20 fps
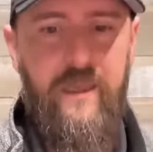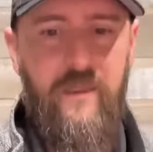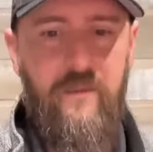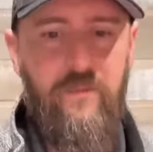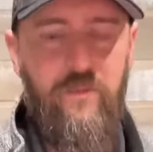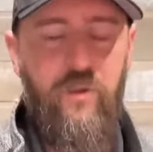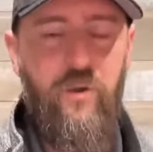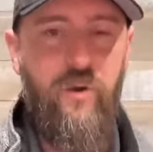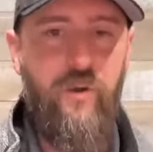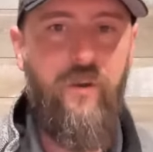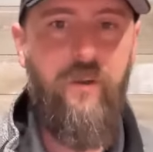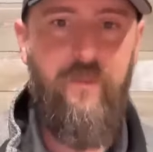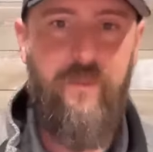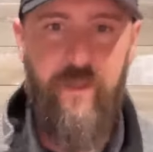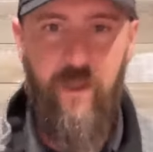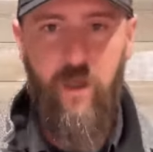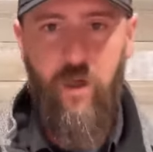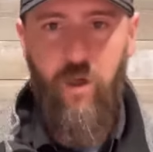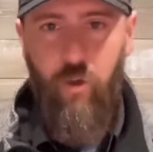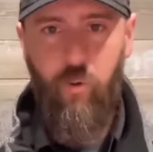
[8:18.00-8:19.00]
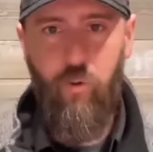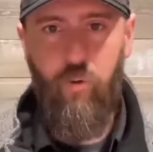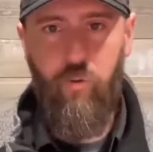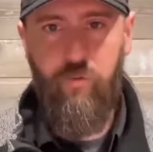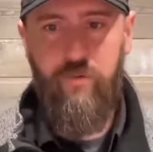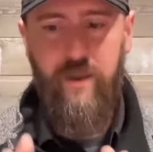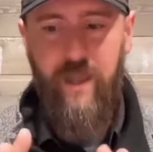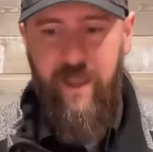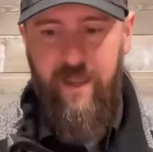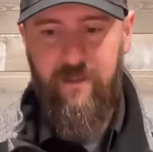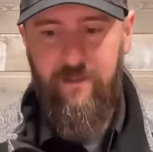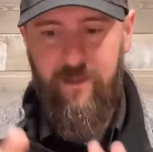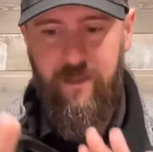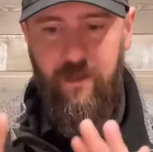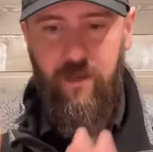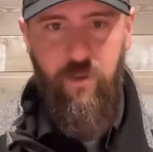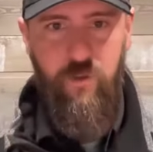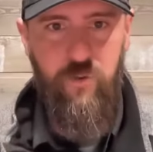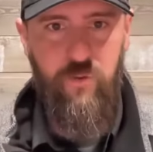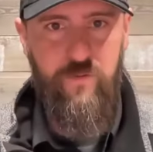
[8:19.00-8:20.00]
Look, the whole
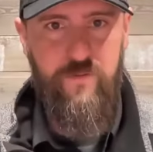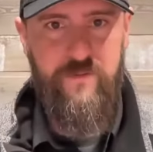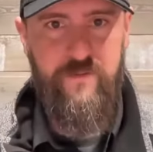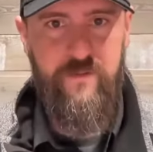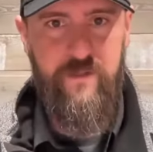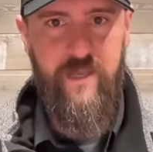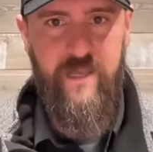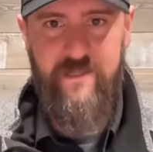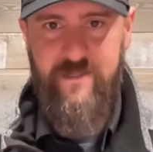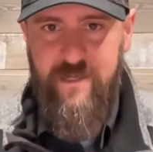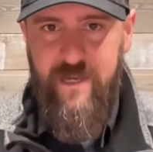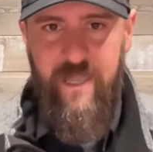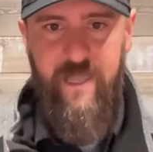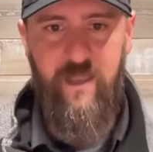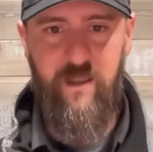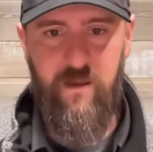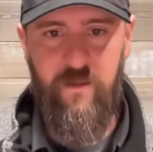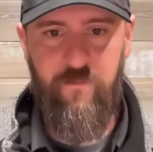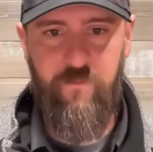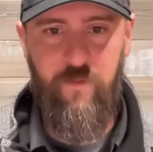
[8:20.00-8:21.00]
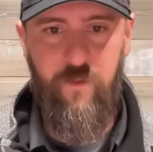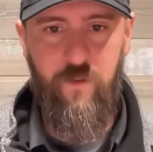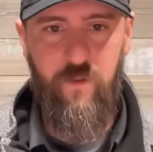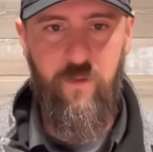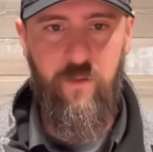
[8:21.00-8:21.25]
nightly news is negative.